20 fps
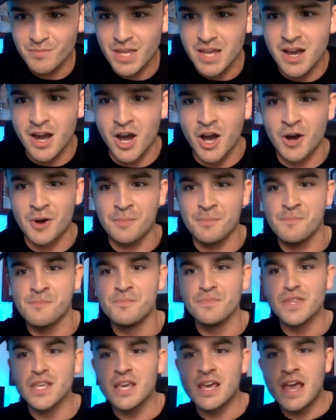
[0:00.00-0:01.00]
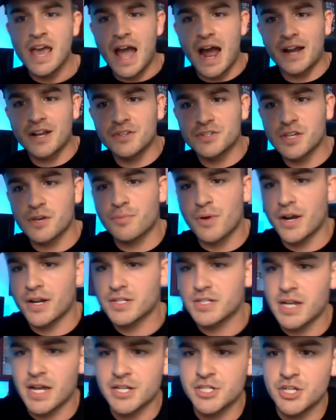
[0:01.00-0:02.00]
How do you sell
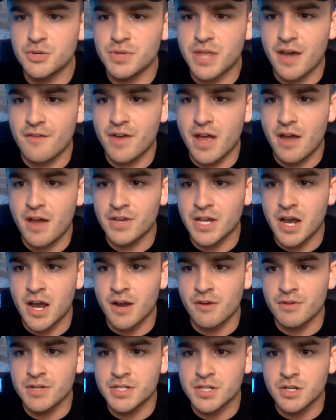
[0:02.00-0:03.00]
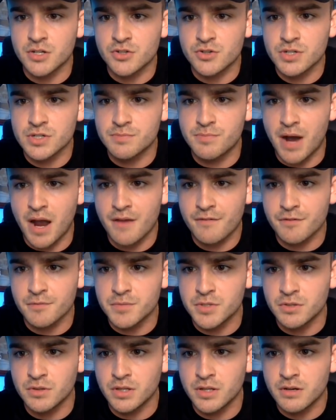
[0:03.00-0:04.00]
products on IG without having high-risk countries buy from
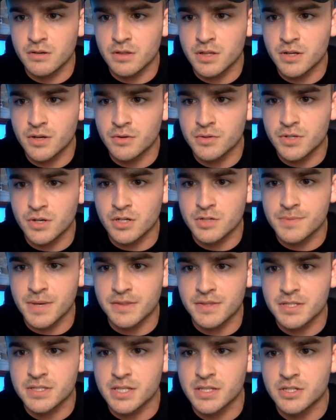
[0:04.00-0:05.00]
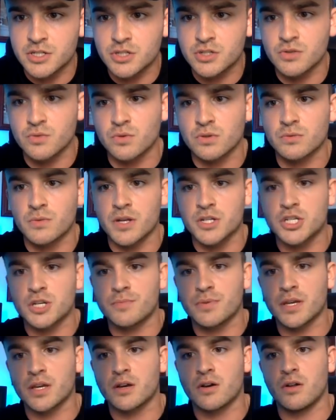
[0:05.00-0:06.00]
you? Literally, no one talks about this. They just do worldwide
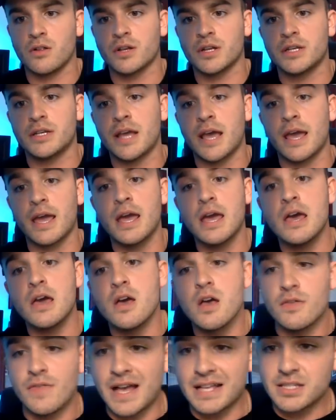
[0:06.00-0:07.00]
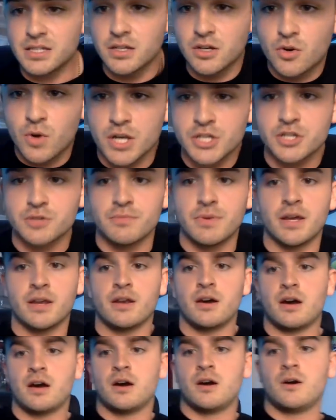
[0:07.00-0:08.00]
shipping and call it a day. That's a good question,
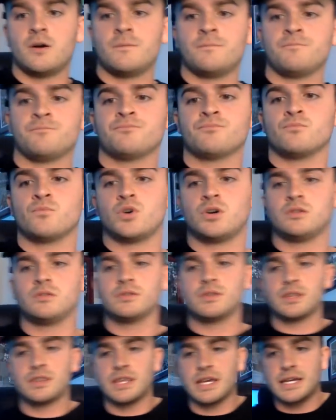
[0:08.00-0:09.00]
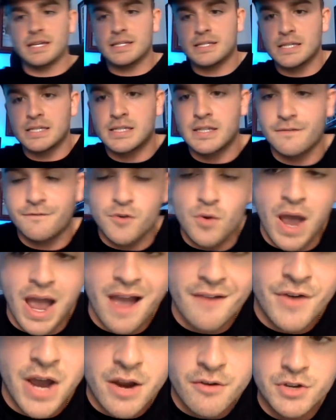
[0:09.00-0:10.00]
man. Well, the thing is if you
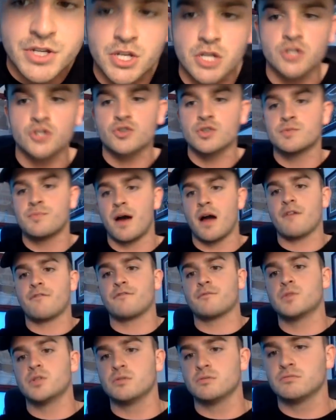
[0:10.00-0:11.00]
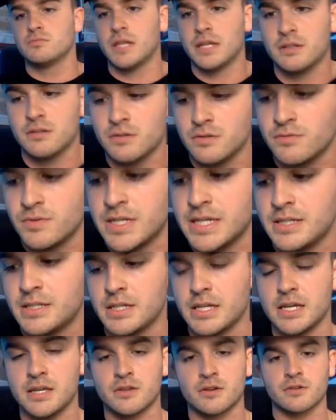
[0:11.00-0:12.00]
have high-risk countries buy from you, then you need
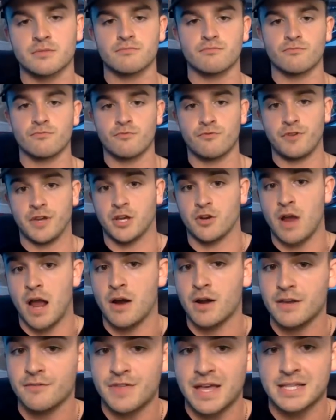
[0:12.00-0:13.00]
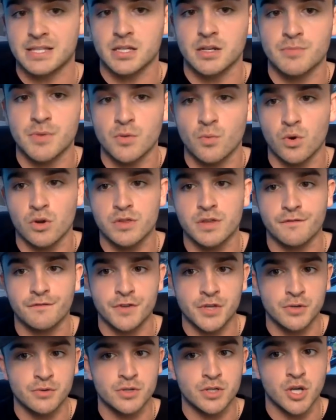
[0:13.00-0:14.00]
to either figure out if that's going to be worth it
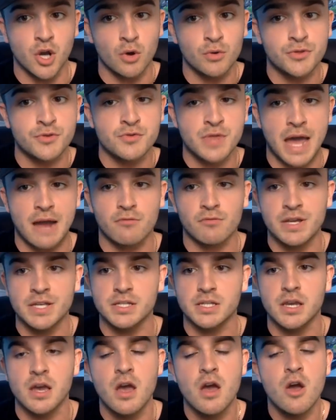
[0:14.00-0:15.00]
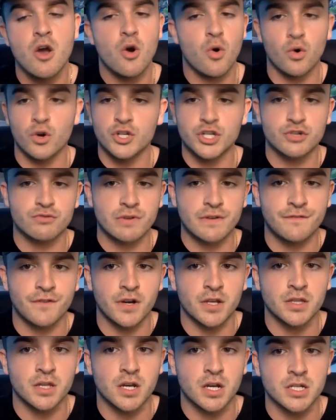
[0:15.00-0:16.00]
for you to go through that risk, or just
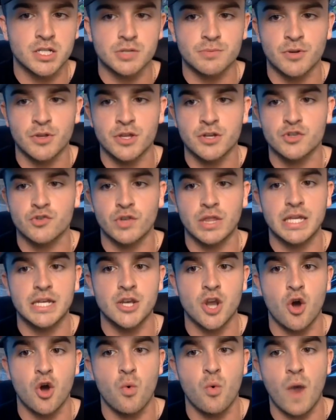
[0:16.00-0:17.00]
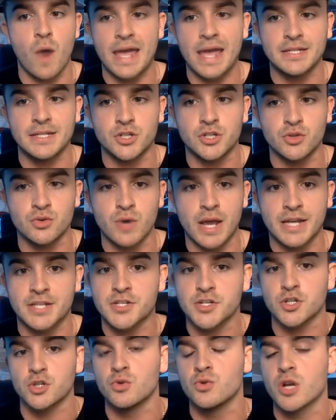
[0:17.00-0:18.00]
refunding the customer. There's really no way to
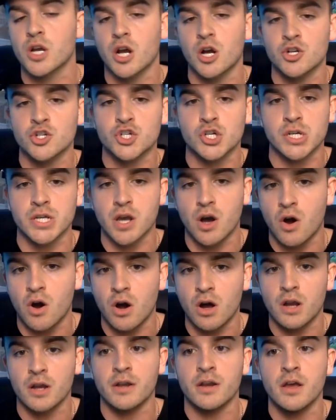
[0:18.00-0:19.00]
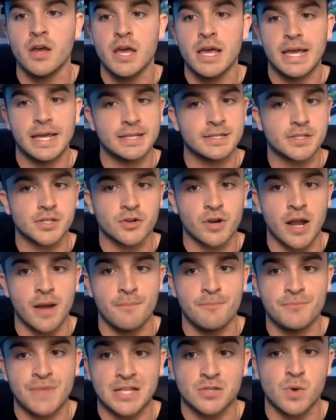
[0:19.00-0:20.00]
exclude a country on
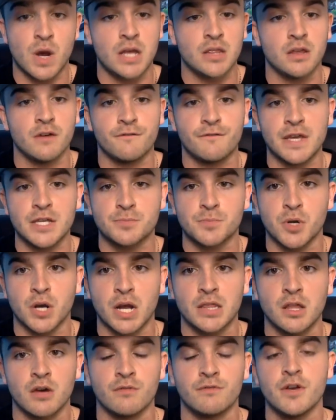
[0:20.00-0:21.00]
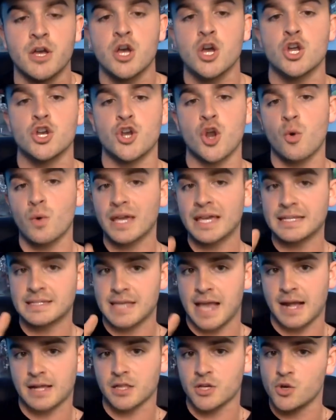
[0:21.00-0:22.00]
Instagram. That's why I love Facebook. I love knowing
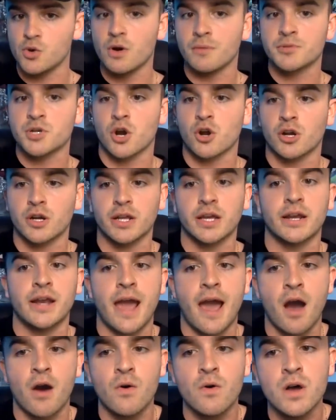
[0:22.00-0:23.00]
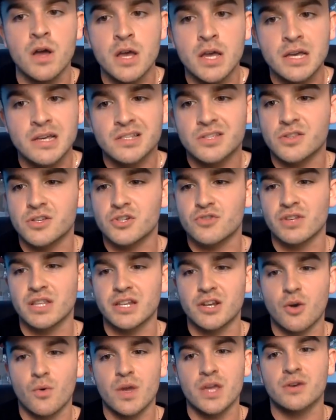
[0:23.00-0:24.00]
exactly who I'm targeting and how. So there's really
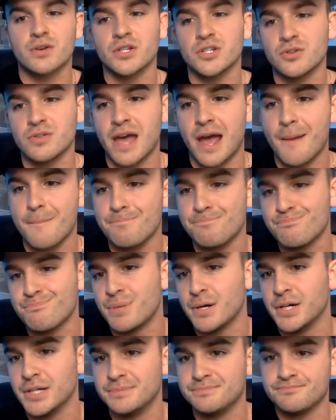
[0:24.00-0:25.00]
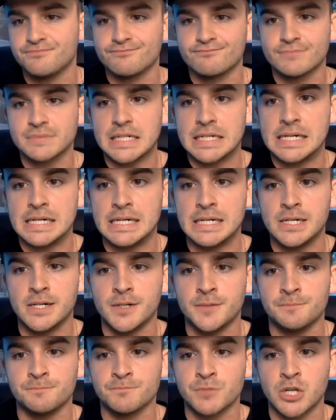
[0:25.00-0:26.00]
no way you can do that. But
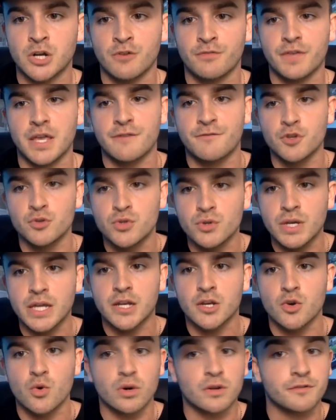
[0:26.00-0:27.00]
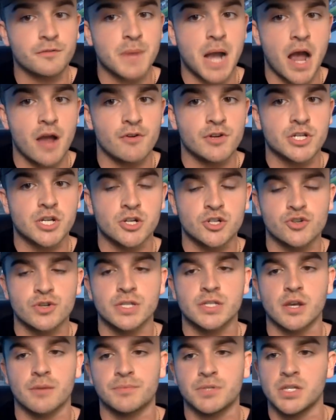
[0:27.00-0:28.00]
if you do get an order from a high-risk country,
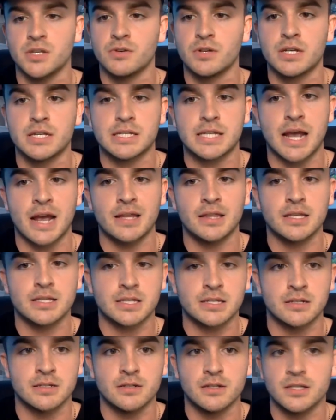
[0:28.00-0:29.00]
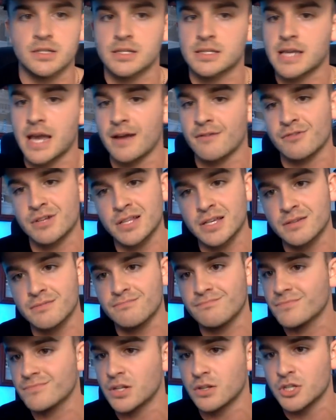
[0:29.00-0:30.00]
it's up to you to decide, listen, is this guy
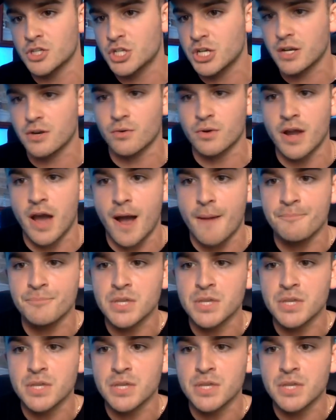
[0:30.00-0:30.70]
really, legit or not?